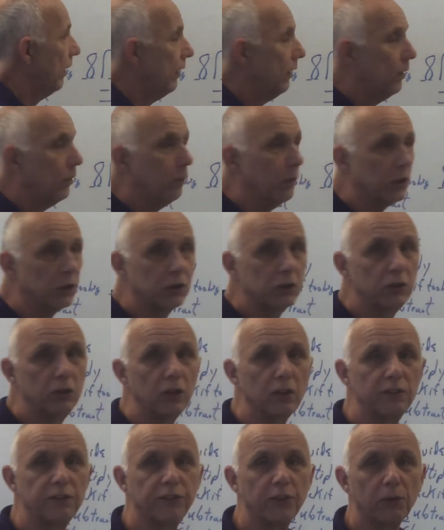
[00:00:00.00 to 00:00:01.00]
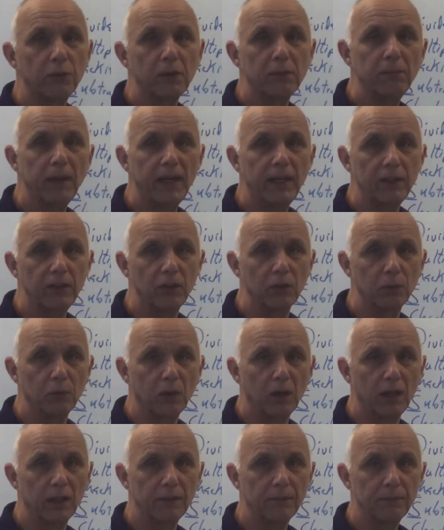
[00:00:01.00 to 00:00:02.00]
which stood for remainder 1.
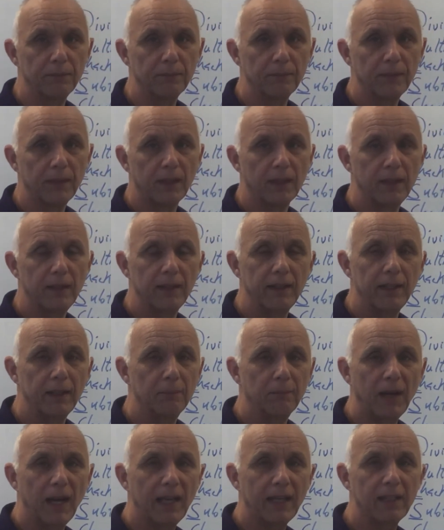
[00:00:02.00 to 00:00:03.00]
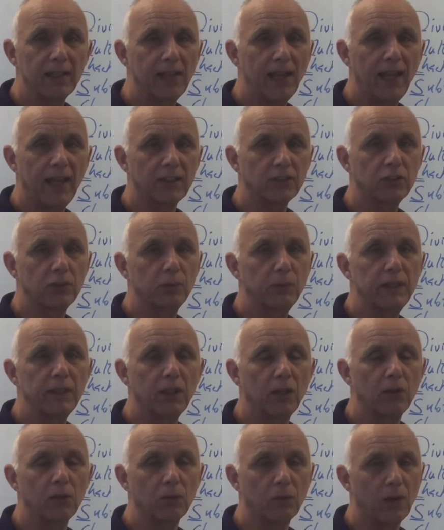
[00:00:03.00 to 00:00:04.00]
In my class, we
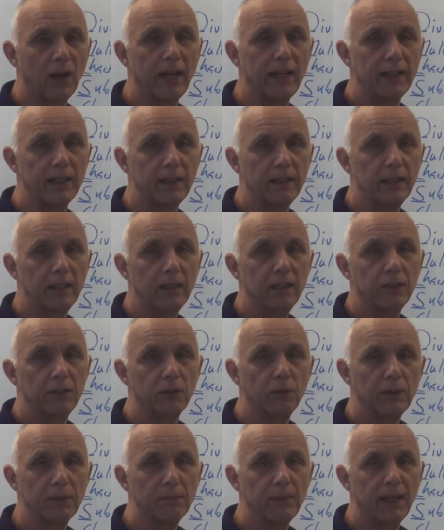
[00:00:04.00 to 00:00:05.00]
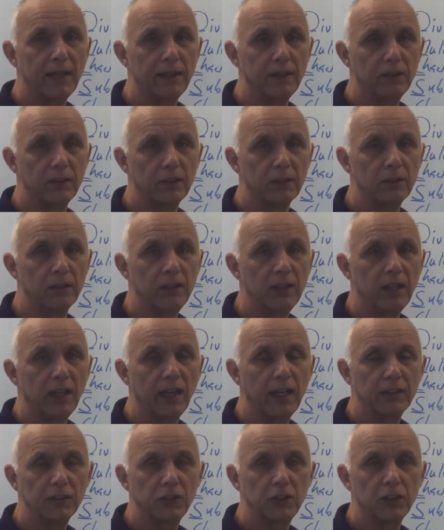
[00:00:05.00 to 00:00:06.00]
don't write the remainder
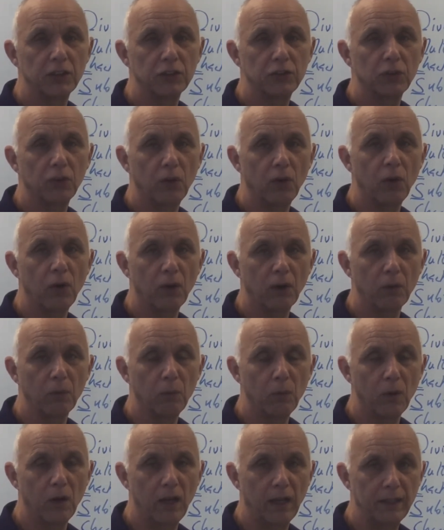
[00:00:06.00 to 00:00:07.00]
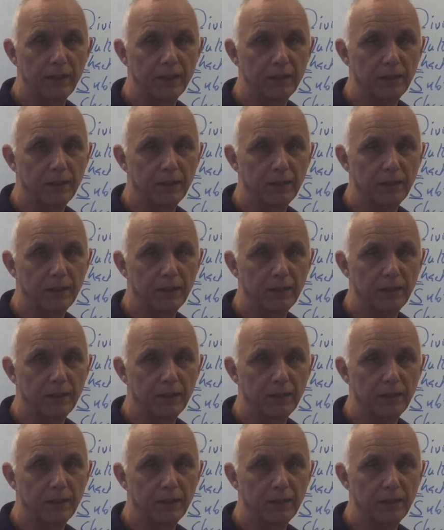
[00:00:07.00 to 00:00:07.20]
as just R1.